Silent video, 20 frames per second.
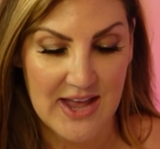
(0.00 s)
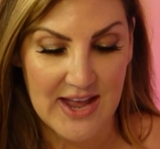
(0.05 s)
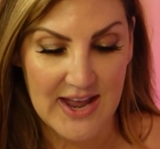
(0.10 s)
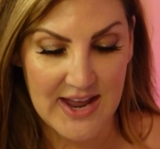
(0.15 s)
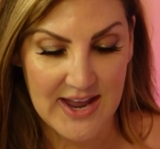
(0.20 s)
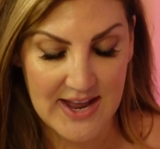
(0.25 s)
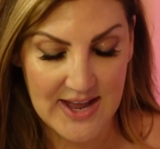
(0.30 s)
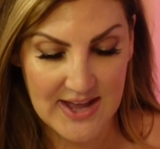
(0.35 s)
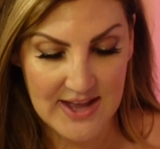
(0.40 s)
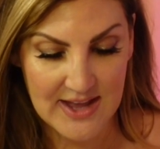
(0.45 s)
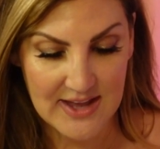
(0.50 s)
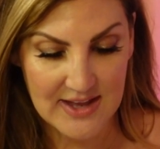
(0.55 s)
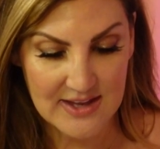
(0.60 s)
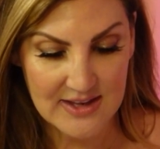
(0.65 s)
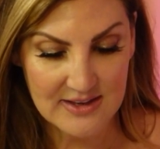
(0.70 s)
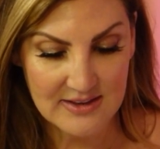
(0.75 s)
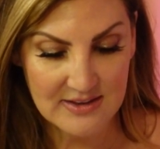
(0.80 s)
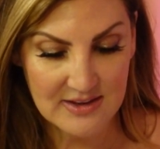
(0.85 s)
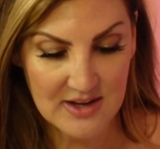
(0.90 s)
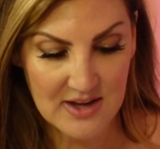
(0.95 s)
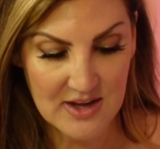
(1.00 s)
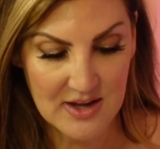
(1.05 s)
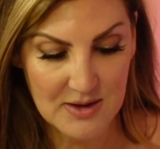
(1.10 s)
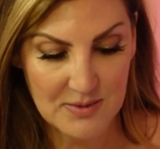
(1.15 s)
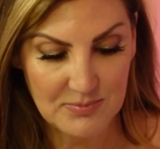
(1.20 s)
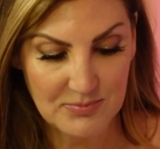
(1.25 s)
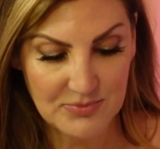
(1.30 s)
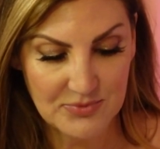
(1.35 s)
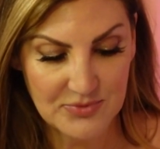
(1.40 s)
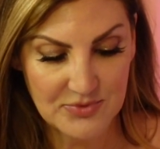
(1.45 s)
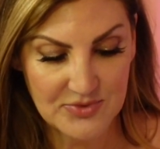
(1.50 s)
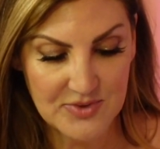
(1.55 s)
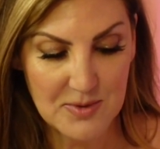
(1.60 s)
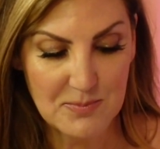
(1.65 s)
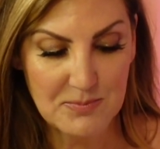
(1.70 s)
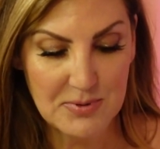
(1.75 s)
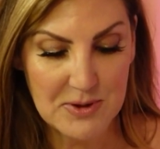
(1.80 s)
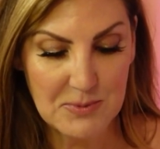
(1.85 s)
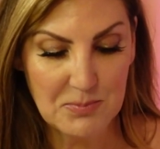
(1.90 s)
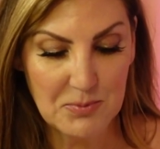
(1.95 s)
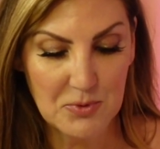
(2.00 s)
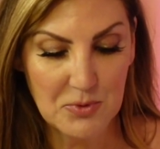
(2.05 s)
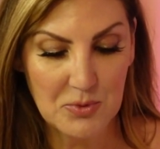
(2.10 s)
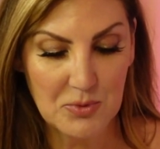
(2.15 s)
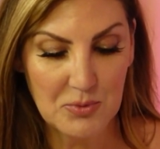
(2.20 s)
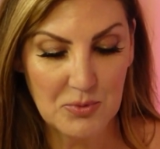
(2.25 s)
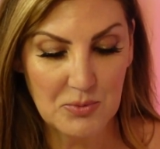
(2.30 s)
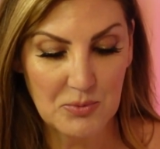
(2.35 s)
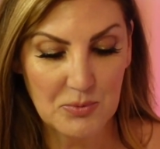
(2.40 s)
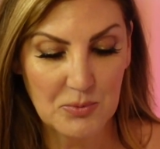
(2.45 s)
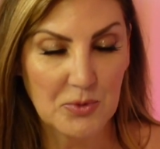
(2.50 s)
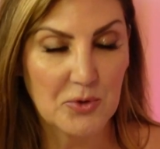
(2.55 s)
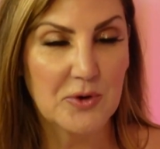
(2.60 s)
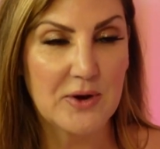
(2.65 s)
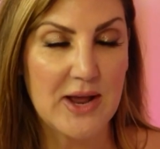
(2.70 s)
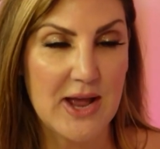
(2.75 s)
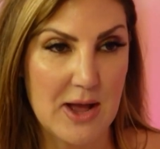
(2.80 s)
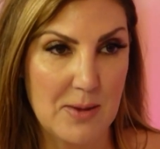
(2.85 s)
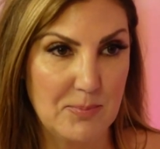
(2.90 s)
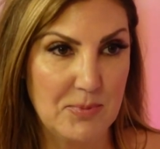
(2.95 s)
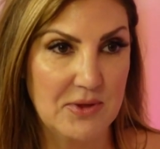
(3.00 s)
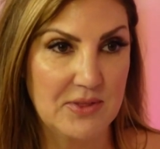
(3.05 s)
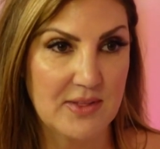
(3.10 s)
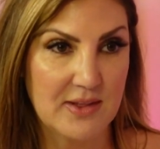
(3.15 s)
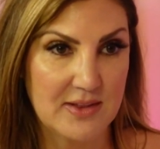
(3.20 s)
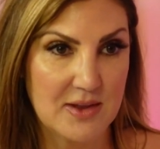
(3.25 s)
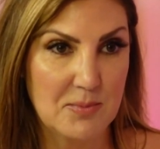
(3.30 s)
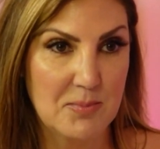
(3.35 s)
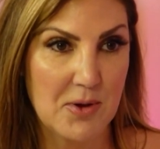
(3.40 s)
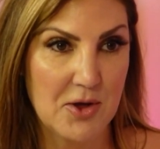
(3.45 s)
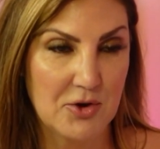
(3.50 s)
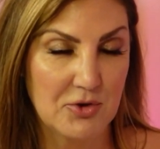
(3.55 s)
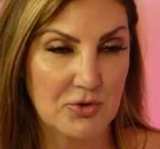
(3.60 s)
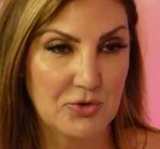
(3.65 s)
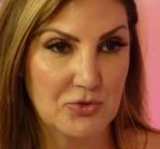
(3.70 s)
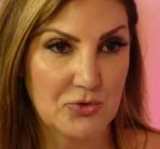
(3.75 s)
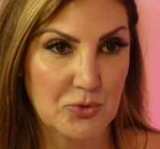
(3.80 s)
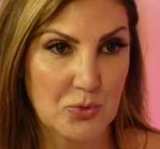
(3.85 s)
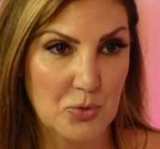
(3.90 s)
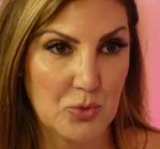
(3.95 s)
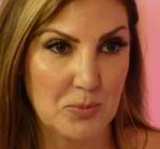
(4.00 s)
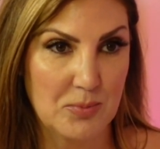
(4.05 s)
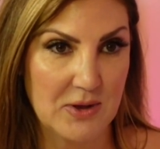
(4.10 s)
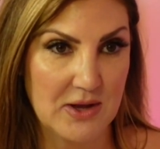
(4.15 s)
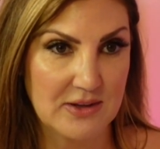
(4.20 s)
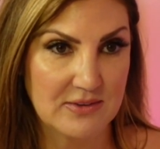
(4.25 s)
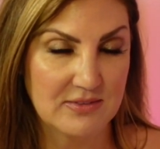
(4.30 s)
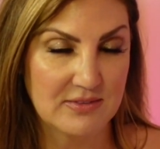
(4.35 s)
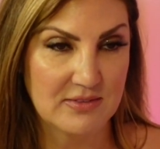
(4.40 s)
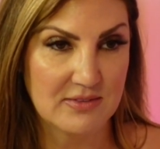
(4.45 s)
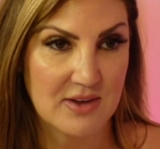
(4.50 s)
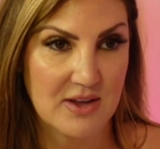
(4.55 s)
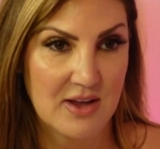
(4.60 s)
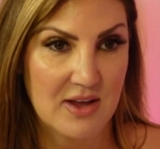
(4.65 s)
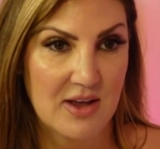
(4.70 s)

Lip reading: And some people weren't happy that they bought her a school bus.